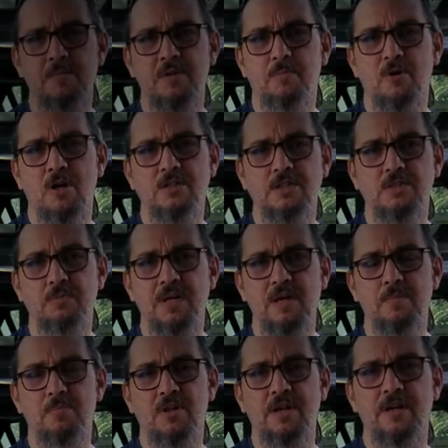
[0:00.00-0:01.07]
projects we
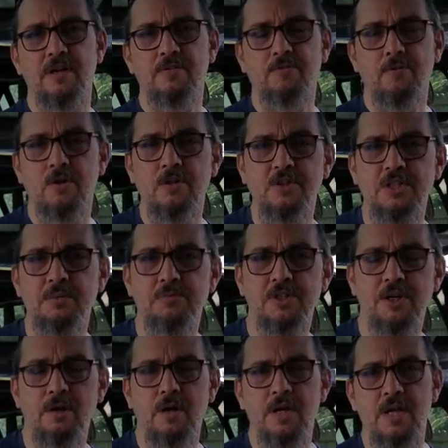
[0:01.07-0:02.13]
got planned for our Jeep
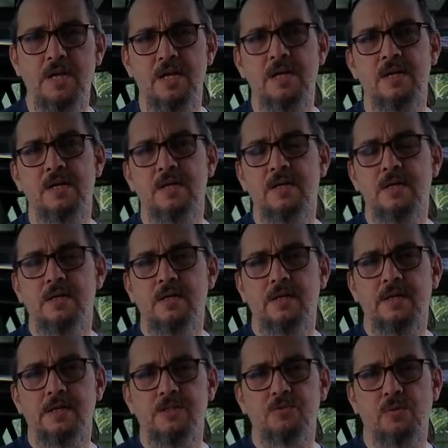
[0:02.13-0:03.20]
Cherokee
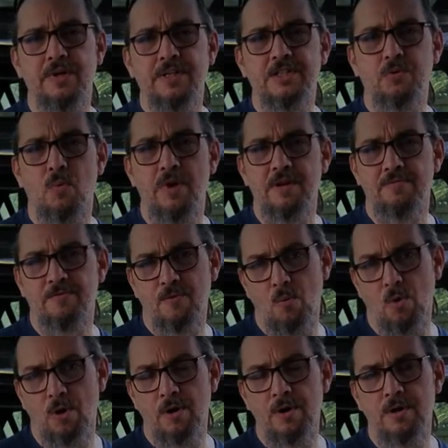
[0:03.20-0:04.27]
in
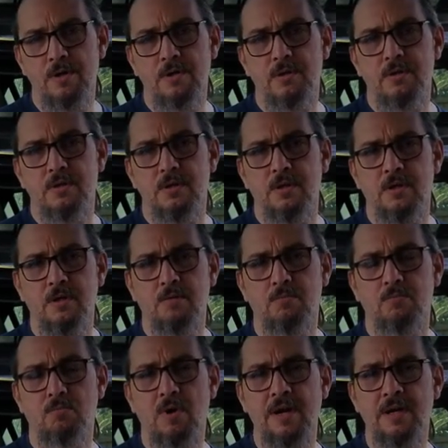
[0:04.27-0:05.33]
2024.
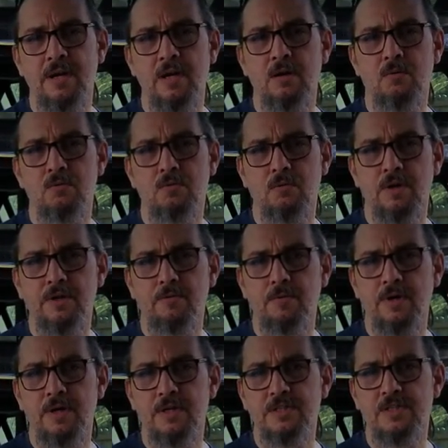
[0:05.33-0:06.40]
Right now we're getting
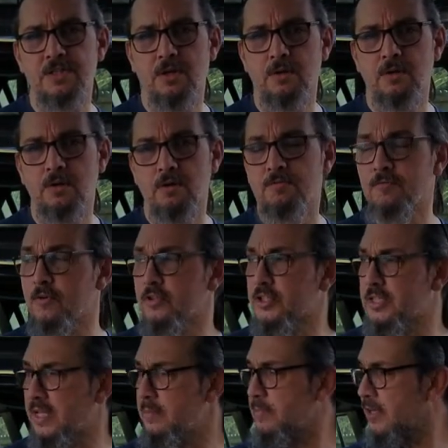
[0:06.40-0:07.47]
ready to start our first
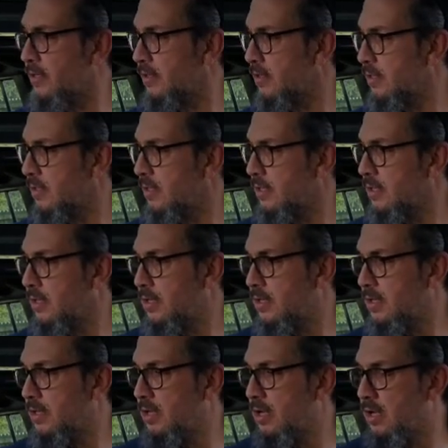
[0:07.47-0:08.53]
taping
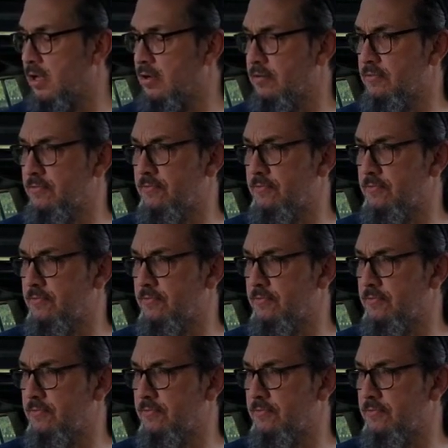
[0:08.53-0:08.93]
of